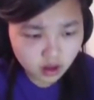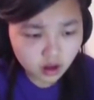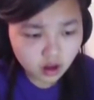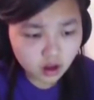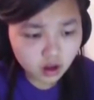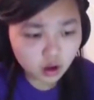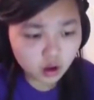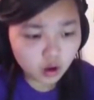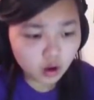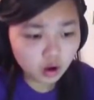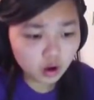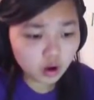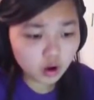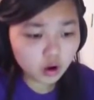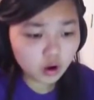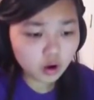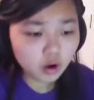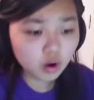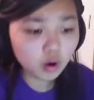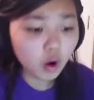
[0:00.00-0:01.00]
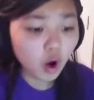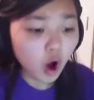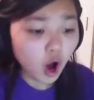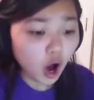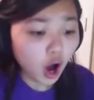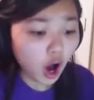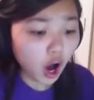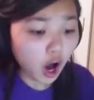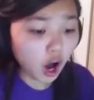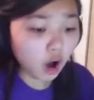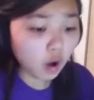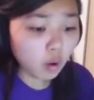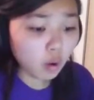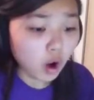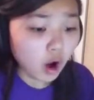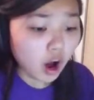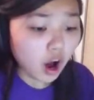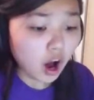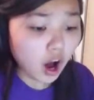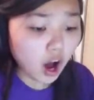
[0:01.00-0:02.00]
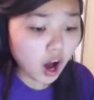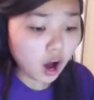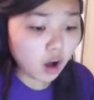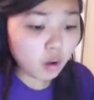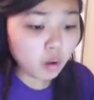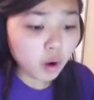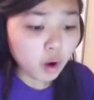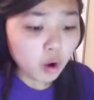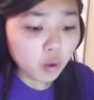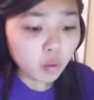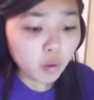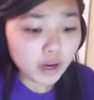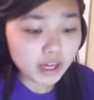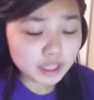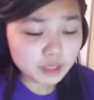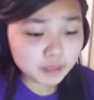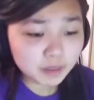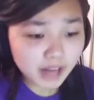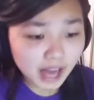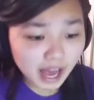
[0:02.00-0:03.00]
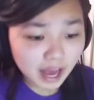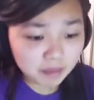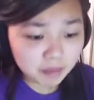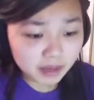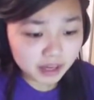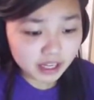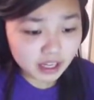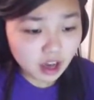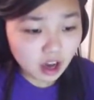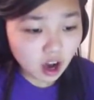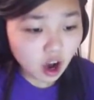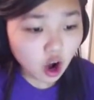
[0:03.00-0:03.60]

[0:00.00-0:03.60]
Oh, oh, oh, what has been happening?